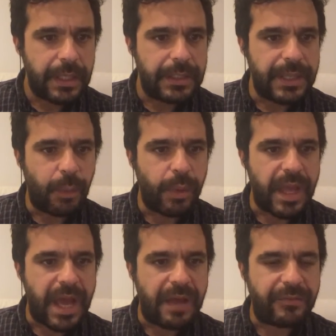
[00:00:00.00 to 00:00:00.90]
Then
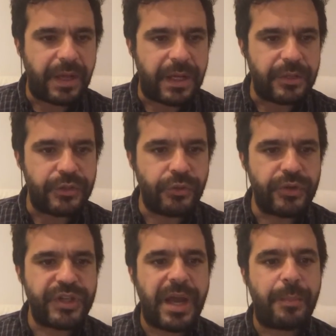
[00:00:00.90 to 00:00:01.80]
we have
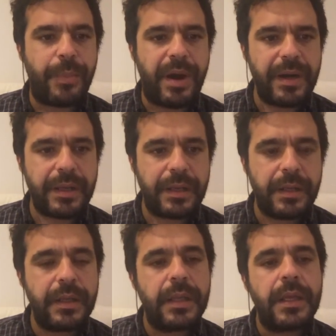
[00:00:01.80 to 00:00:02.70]
Georgia Parke,
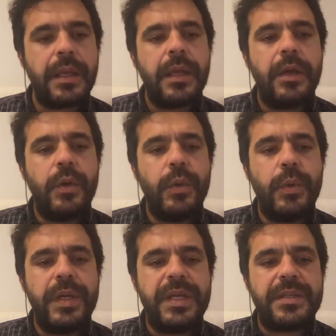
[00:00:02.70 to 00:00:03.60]

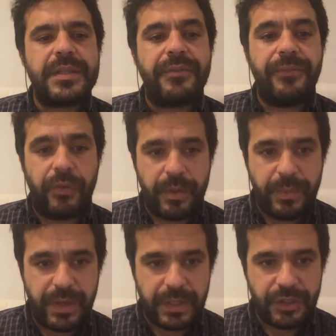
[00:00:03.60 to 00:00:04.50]
who is the
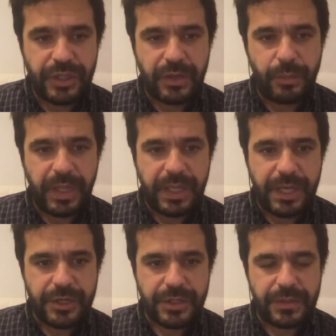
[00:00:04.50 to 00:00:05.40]
former digital
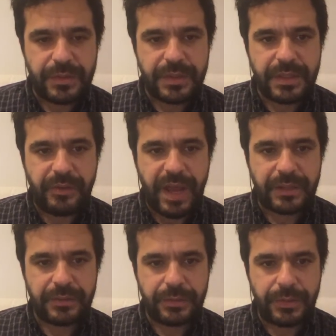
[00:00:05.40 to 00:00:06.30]
communications
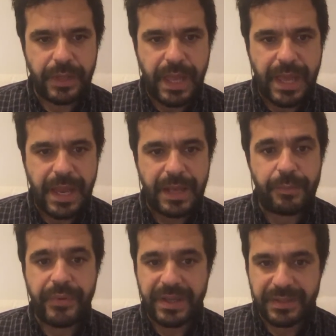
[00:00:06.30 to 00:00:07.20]
director
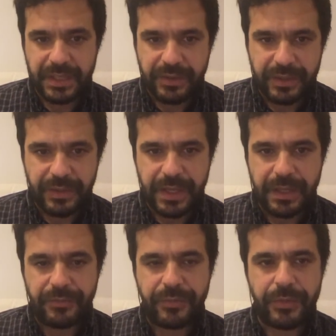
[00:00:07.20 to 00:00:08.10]
and press
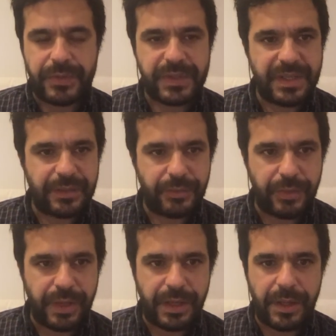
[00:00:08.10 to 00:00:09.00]
secretary for
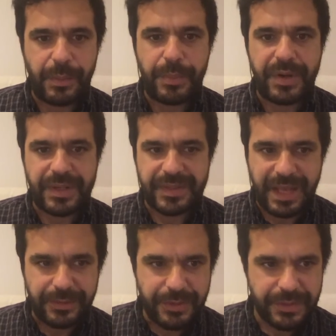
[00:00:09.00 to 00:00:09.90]
Senator Bernie
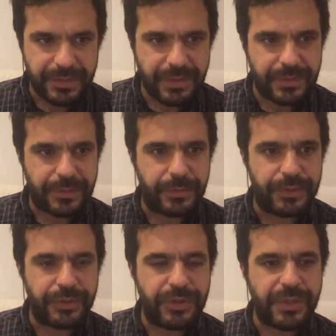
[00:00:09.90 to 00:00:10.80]
Sanders.
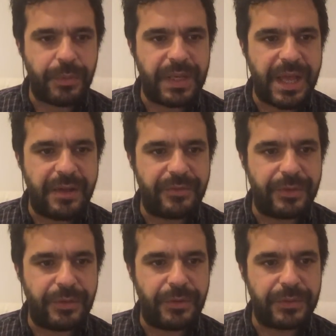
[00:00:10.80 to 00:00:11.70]
So Georgia will have
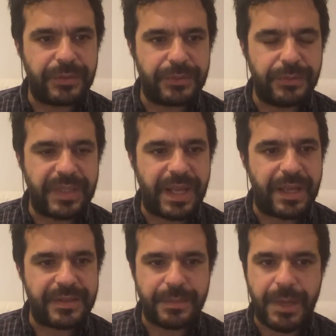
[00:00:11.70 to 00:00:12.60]
a lot to
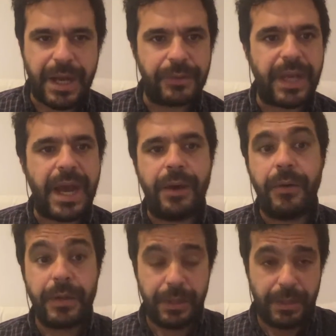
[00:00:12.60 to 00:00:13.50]
tell us about
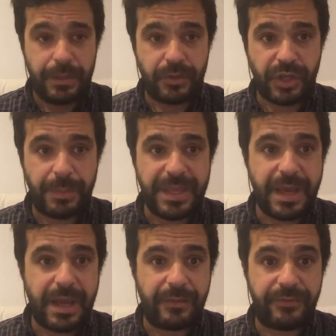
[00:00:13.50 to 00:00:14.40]
how social
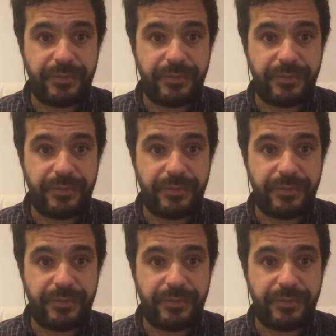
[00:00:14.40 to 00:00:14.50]
media